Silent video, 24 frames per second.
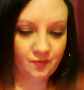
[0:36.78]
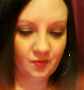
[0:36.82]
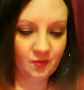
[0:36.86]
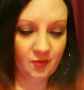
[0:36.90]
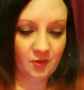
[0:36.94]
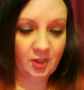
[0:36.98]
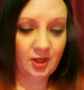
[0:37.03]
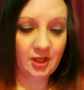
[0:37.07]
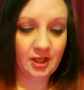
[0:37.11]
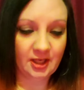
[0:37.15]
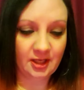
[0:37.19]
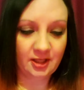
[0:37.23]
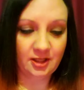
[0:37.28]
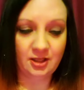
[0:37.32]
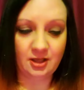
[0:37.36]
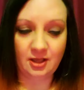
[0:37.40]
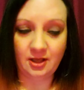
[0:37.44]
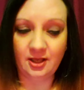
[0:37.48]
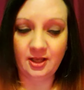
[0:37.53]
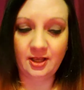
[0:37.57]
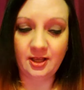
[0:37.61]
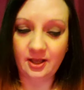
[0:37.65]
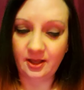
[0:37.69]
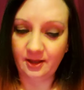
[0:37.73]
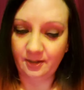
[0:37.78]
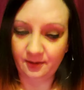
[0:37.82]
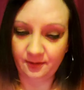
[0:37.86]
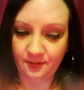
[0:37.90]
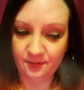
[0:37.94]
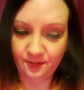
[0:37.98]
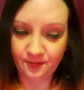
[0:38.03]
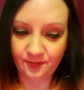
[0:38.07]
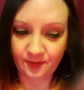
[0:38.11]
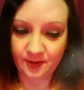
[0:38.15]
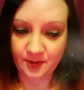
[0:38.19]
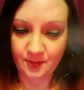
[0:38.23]
get a lot
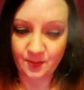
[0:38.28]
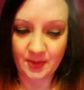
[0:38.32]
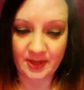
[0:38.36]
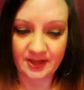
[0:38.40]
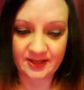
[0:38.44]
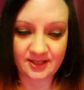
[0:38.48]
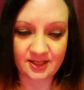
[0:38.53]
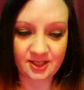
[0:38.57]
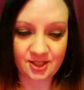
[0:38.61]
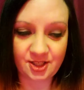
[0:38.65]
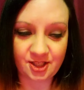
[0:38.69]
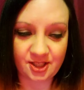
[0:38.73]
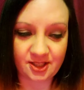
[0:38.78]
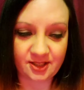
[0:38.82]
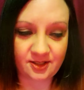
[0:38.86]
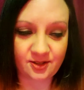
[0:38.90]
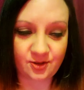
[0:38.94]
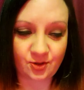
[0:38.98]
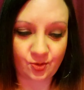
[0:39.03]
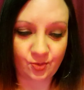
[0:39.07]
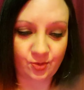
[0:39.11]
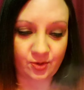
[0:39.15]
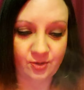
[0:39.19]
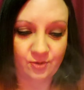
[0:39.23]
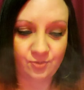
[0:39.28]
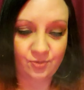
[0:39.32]
of messages through